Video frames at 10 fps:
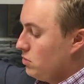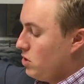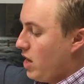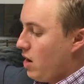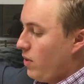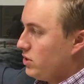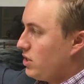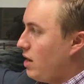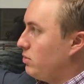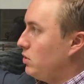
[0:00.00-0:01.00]
you can't waste
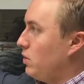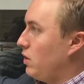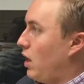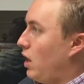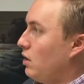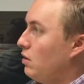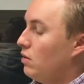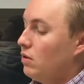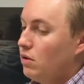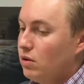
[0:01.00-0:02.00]
time doing that.
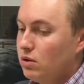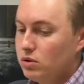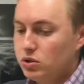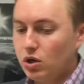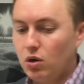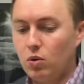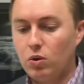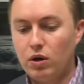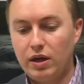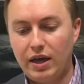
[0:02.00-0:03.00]

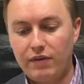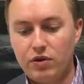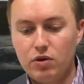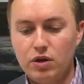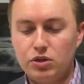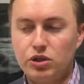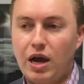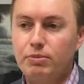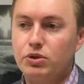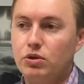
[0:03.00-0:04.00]
So if you're in a
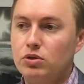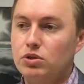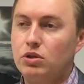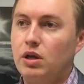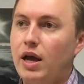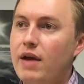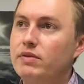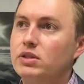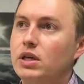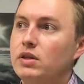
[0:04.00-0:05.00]
job search, and I
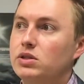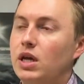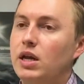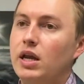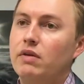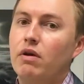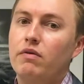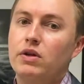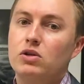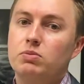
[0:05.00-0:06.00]
haven't said this yet in any of our
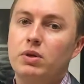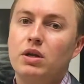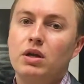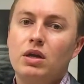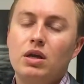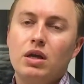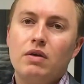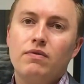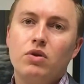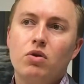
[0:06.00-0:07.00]
videos, but
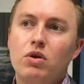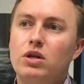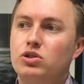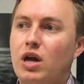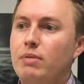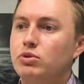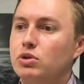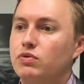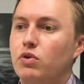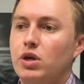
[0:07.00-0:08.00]
if you're in a job
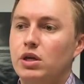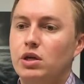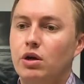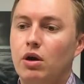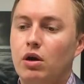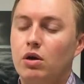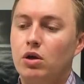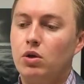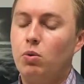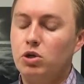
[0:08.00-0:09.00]
search for a year,
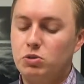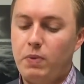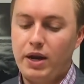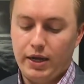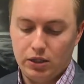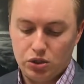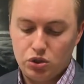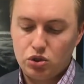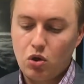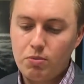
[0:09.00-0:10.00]
you are spending
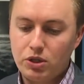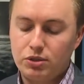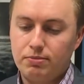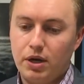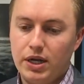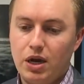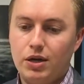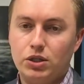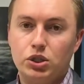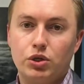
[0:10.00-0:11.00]
so much money on
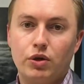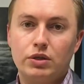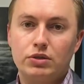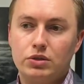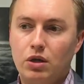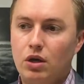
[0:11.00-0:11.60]
insurance,